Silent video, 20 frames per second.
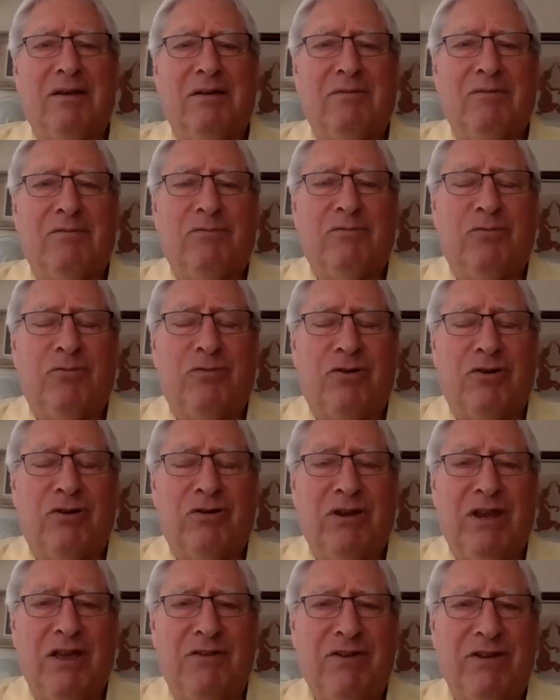were
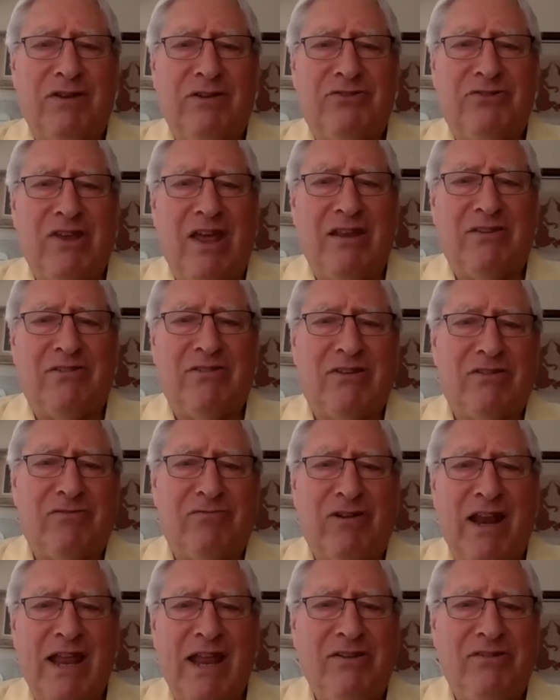given sentences
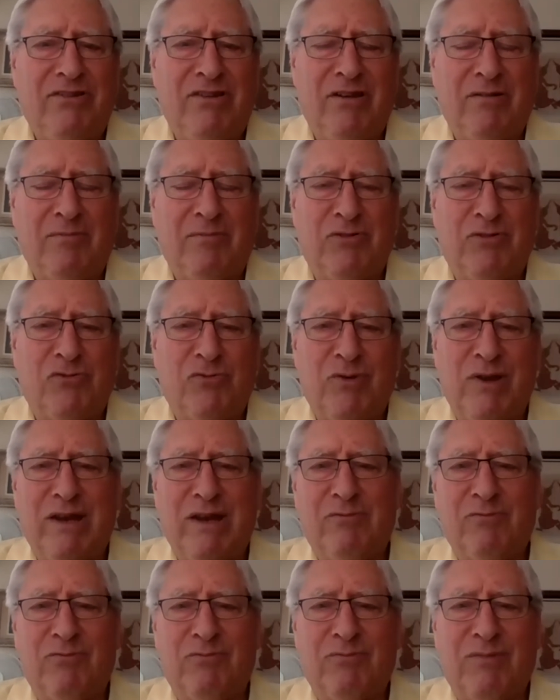ranging
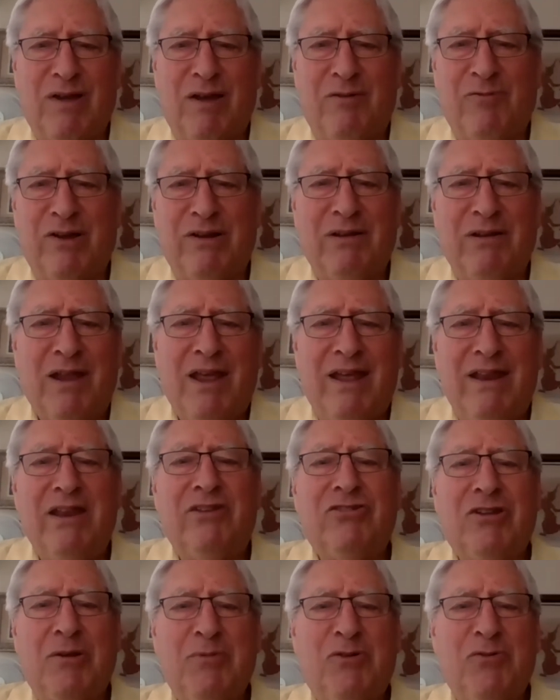between
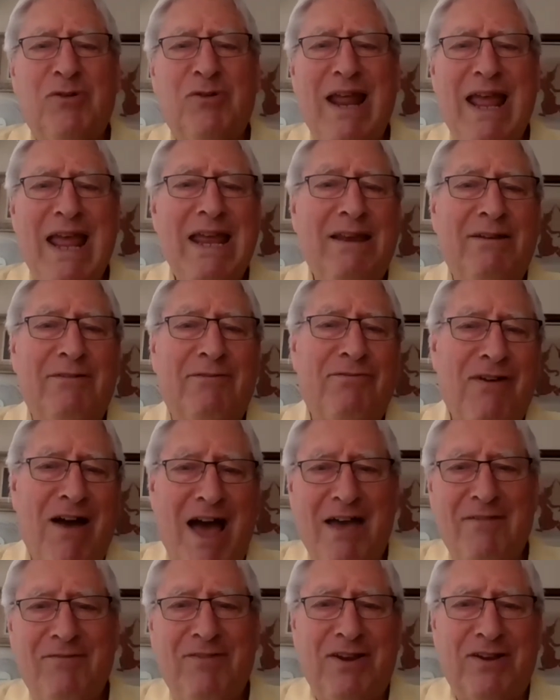initially between 8 and
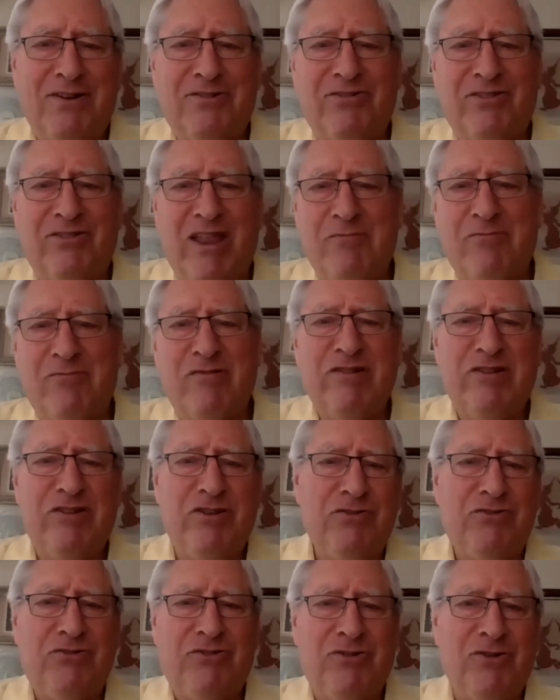5 years, and they were
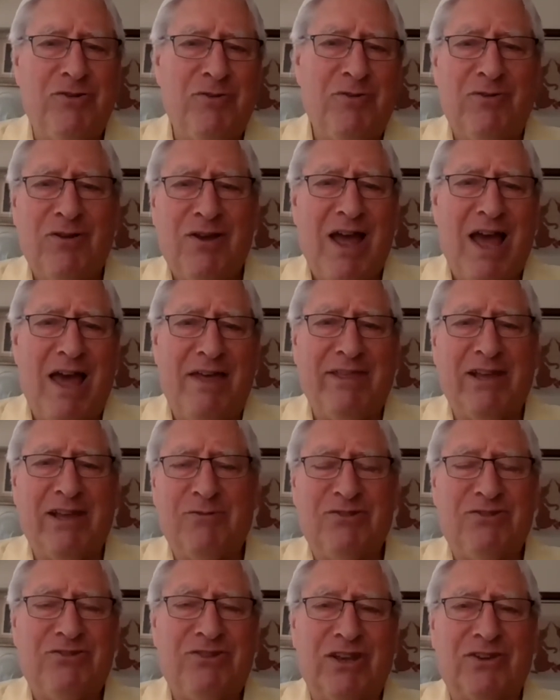reduced to, I think it
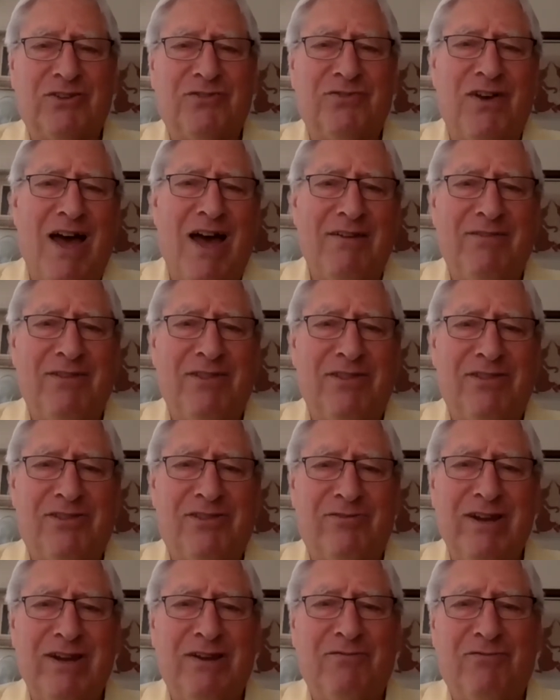was 6, 5, and
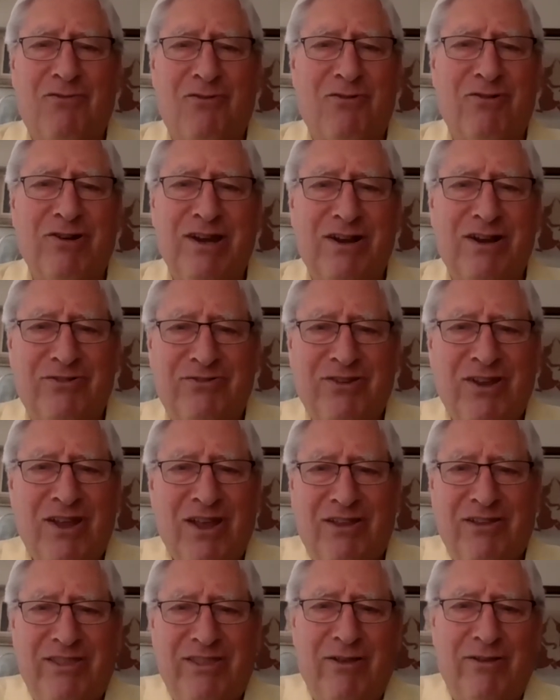3 and 4 years,
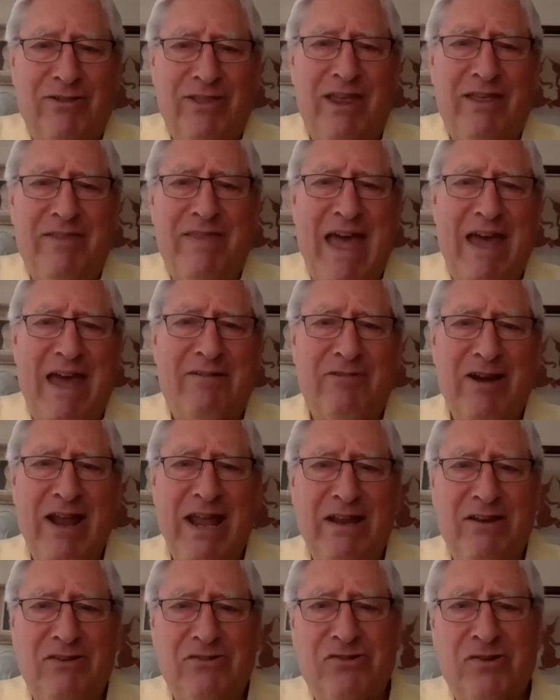in that
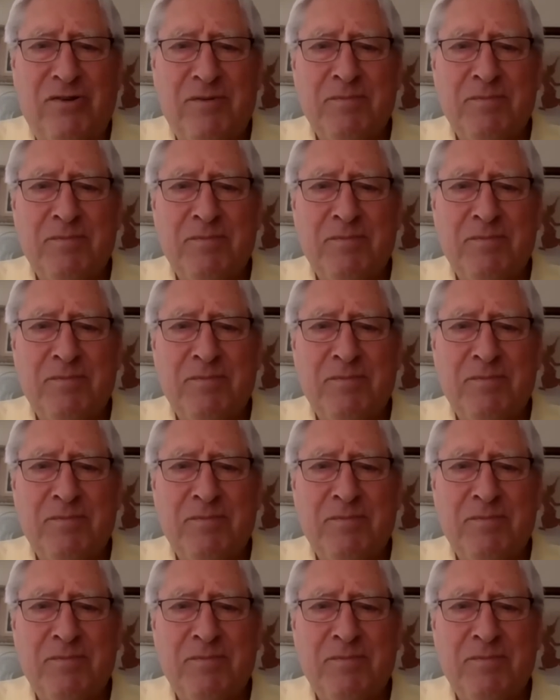range.